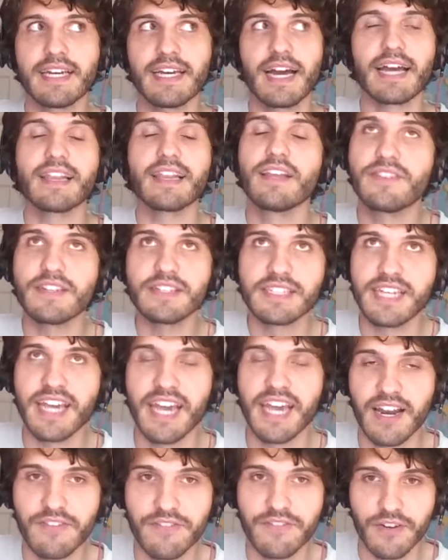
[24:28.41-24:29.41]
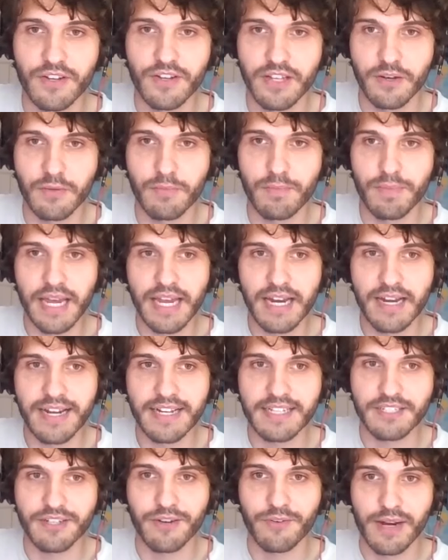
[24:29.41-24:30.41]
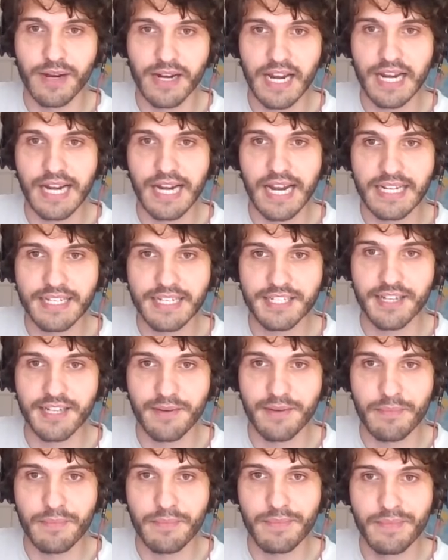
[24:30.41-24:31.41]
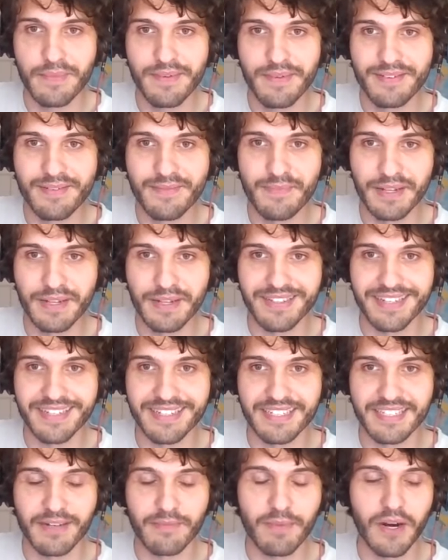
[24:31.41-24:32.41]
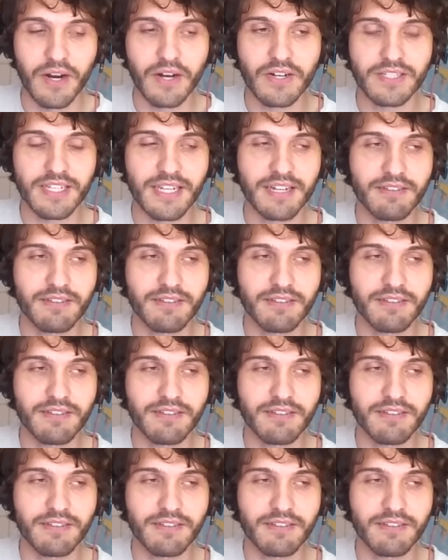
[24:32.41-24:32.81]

I lived in Seattle for a little bit, and so I recognized some buildings and some parts.